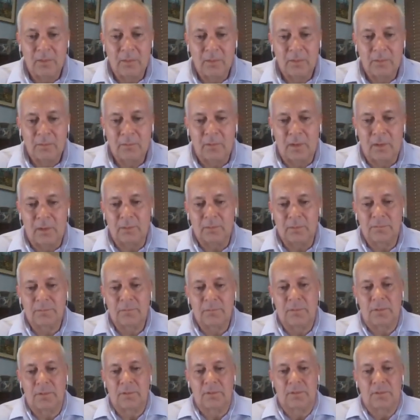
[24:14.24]
Well,
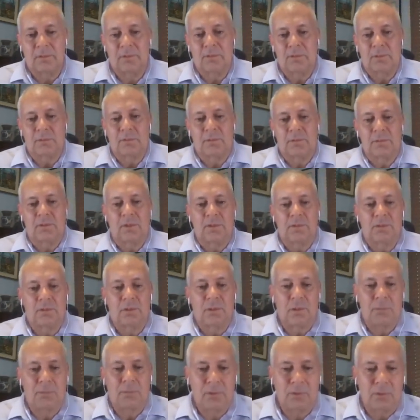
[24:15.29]
the nice thing
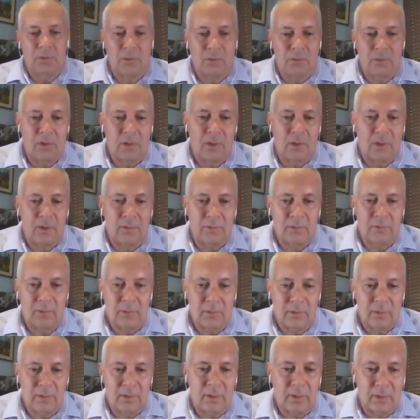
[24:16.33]
about the Yukon is
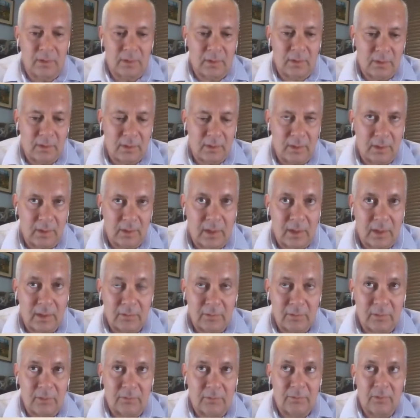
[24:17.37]
it has
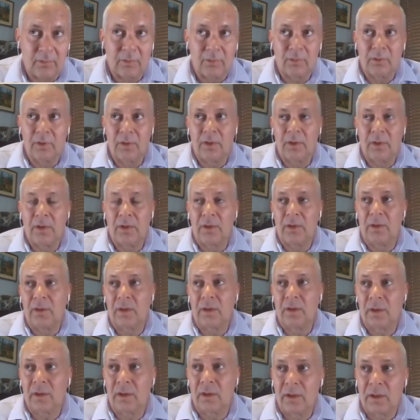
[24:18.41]
a very
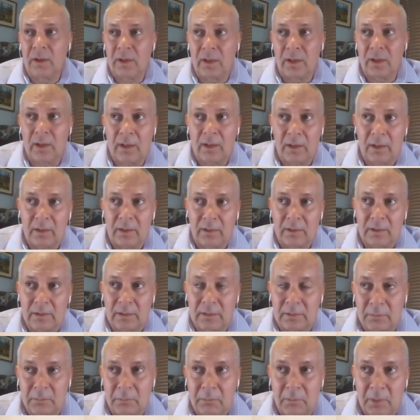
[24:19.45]

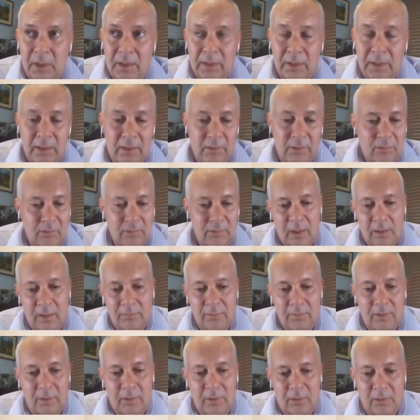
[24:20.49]
mining
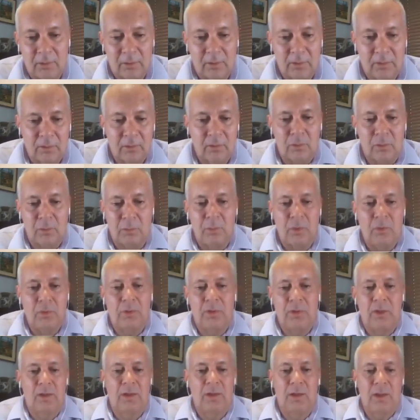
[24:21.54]
savvy
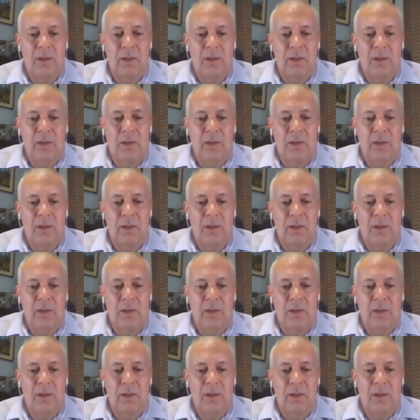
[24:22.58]
community.